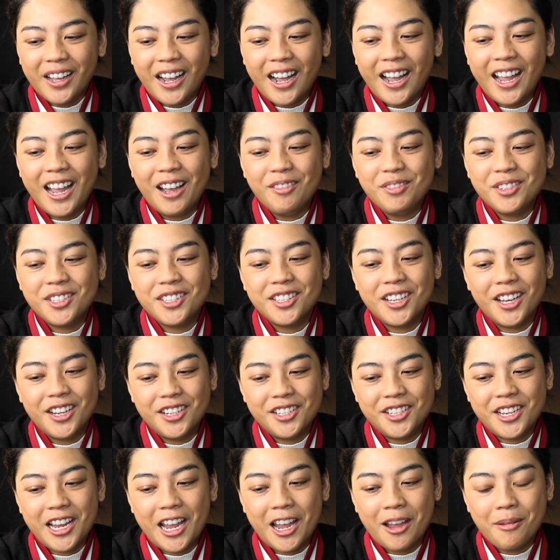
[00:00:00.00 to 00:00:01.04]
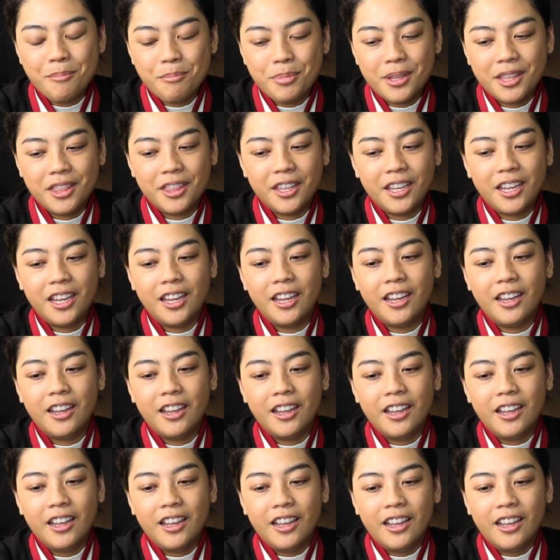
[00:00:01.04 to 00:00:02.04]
have such empathy